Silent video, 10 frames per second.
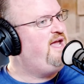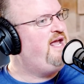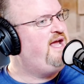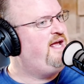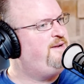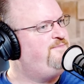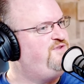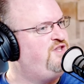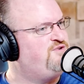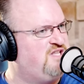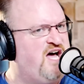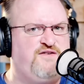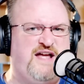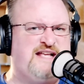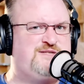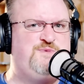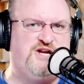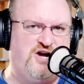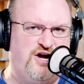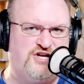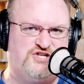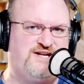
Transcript: And there's a lot of espionage,